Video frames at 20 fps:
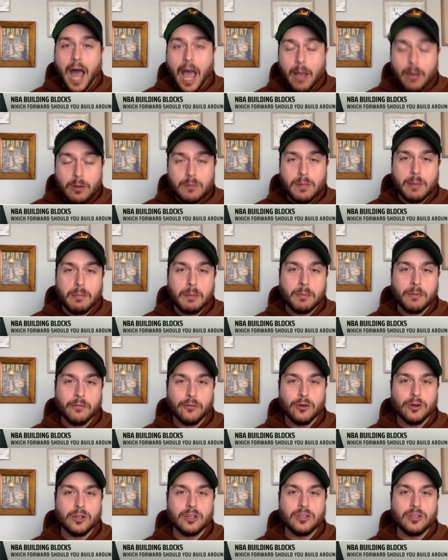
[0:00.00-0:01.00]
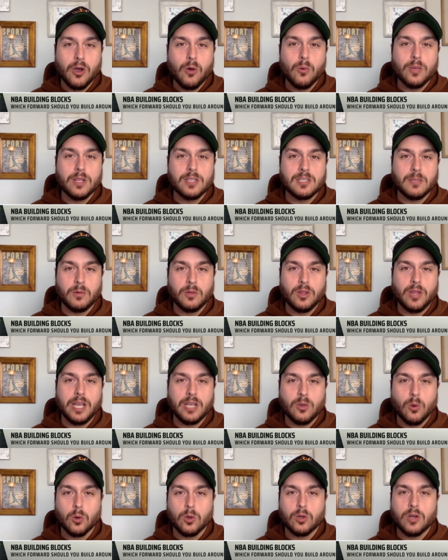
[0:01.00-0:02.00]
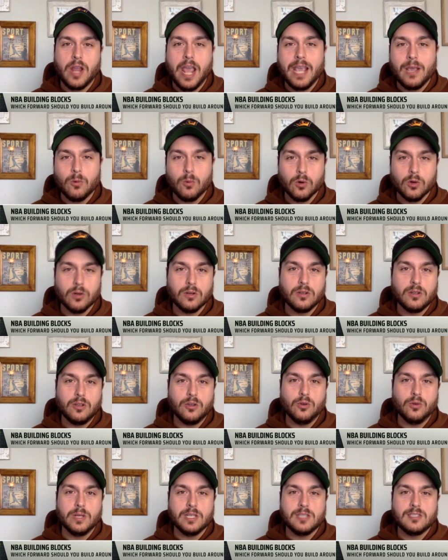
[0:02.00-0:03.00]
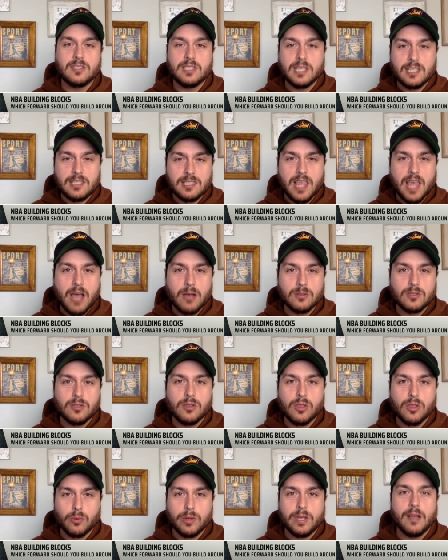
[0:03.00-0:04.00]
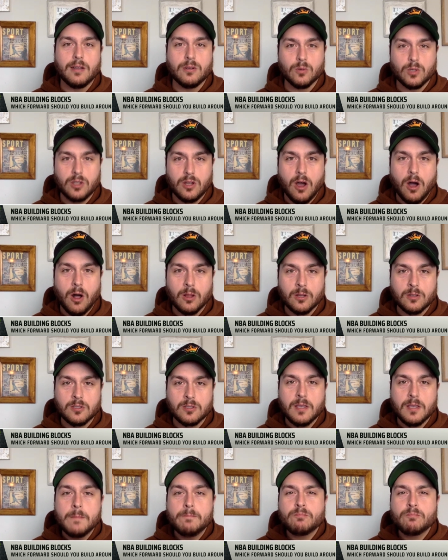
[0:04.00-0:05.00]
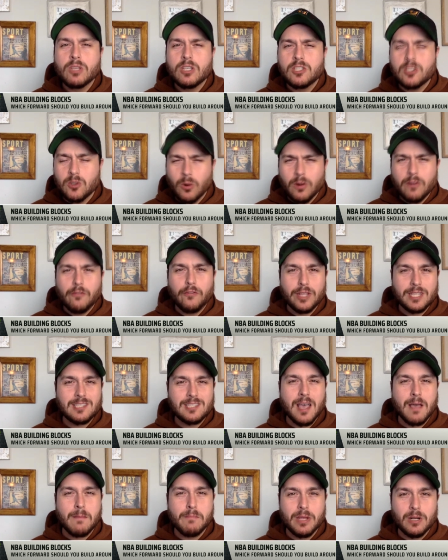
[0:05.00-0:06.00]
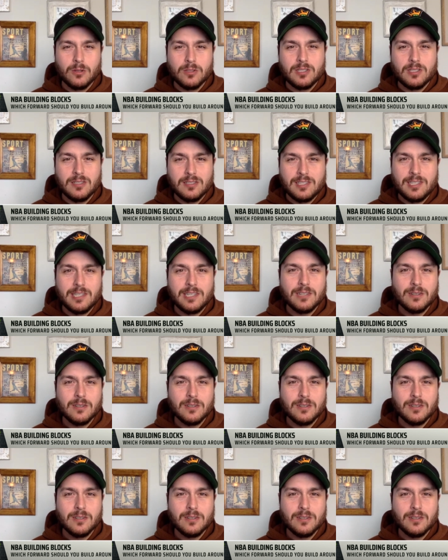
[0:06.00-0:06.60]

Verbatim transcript: I would maybe prefer to go with someone like Gordon Hayward, who is $6,300. Sort of fits that Middleton